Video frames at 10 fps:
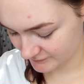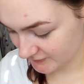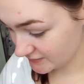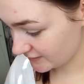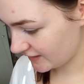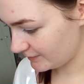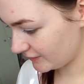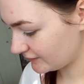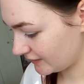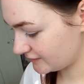is a keeper.
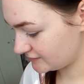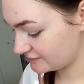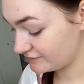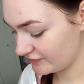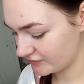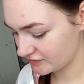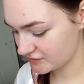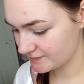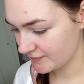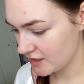That is very good.
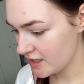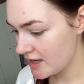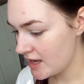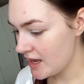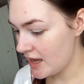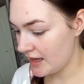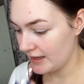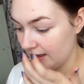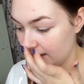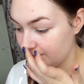
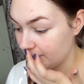Um,